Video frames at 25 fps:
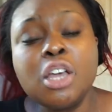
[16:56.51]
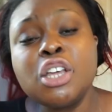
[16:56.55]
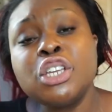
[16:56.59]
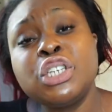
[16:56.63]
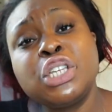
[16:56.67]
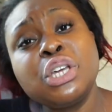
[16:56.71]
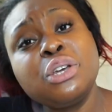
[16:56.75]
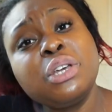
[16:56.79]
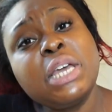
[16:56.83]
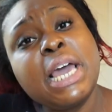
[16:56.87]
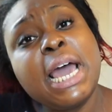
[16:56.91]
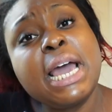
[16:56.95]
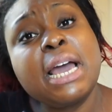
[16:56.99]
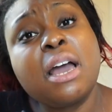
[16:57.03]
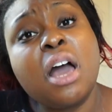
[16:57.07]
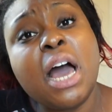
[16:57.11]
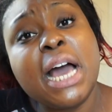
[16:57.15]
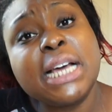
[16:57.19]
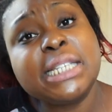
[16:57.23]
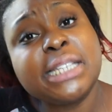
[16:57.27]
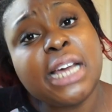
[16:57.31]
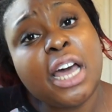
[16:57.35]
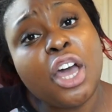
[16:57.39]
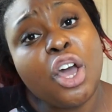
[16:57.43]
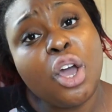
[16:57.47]
So yeah
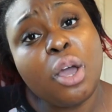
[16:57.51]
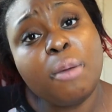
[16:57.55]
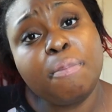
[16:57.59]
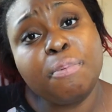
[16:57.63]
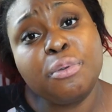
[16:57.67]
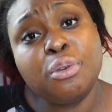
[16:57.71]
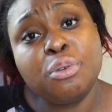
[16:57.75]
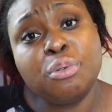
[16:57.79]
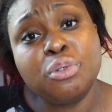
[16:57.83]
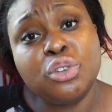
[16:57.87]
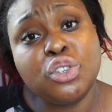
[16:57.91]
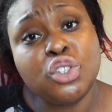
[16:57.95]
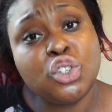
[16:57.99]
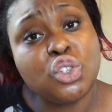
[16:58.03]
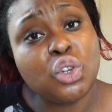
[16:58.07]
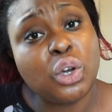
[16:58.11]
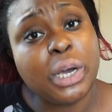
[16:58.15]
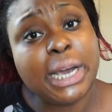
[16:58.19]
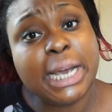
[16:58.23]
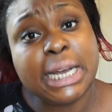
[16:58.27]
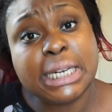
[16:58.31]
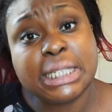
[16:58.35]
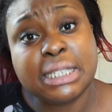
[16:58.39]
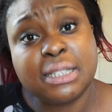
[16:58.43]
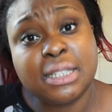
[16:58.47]
guys, I hope you
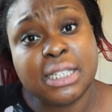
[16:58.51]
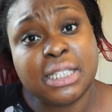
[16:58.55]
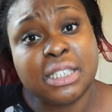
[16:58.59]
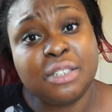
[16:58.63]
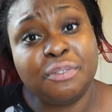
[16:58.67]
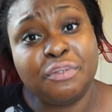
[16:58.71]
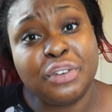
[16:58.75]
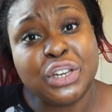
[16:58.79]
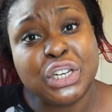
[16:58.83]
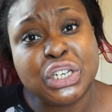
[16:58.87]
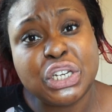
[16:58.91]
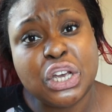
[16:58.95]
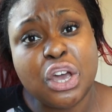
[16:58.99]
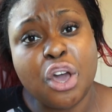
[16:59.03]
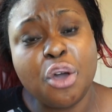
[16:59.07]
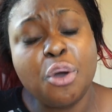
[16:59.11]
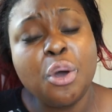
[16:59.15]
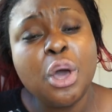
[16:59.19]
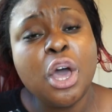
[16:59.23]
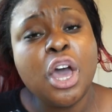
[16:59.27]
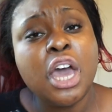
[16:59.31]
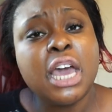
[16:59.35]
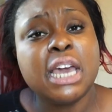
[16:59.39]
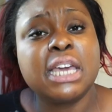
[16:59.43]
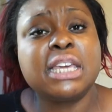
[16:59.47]
enjoyed this video.